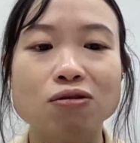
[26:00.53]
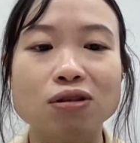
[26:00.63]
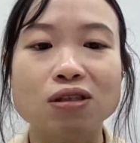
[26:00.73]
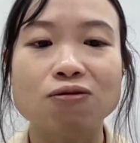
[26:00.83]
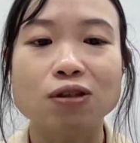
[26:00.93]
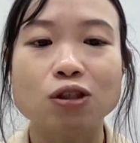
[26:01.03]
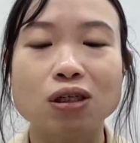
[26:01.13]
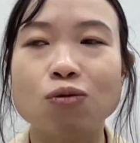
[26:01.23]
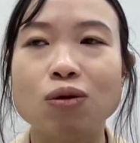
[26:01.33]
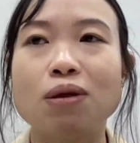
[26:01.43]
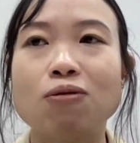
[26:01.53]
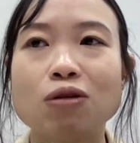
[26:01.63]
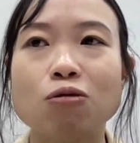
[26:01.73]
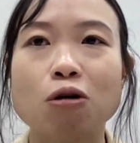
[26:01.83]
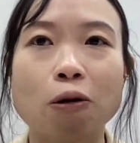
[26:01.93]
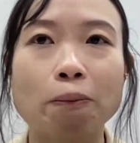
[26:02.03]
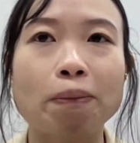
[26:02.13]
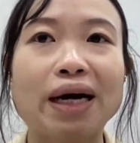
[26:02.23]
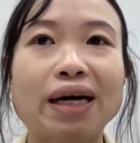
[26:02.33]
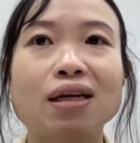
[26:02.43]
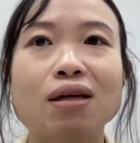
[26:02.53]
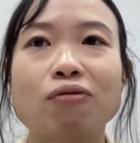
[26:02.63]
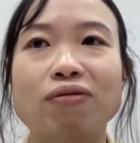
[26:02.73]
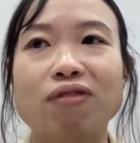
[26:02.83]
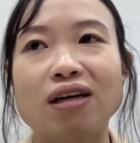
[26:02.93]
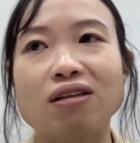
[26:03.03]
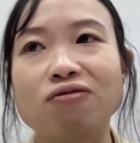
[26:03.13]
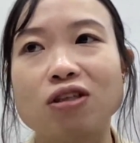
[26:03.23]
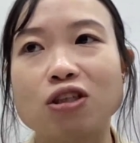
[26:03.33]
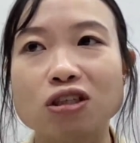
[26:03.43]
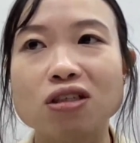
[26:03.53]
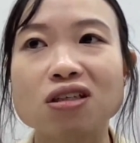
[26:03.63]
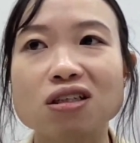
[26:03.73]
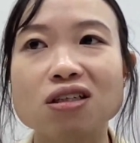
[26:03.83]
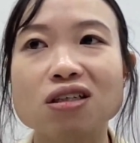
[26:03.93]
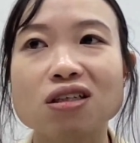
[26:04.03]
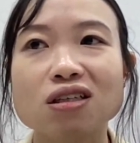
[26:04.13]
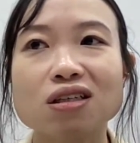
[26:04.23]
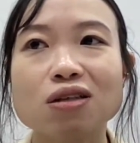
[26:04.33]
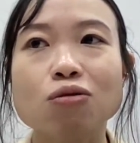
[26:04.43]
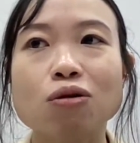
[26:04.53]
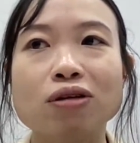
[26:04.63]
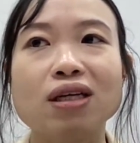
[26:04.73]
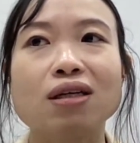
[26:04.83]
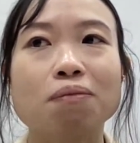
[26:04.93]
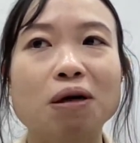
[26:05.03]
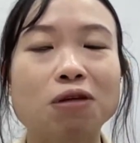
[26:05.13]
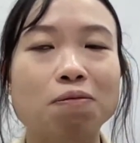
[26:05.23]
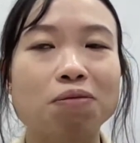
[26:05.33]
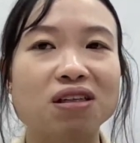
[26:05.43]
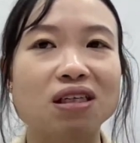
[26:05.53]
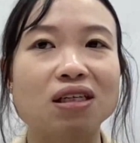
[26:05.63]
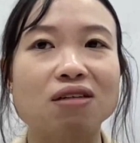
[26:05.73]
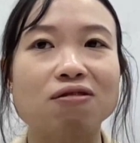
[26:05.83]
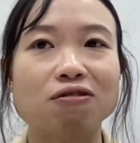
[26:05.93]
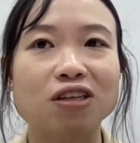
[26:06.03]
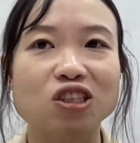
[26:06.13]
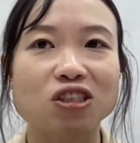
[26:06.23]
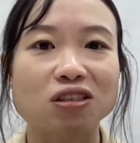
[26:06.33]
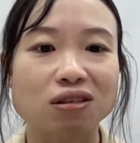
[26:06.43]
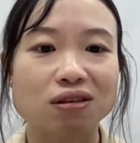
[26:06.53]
use this feature, we may want to combine it with other feature to create a multiple linear regression.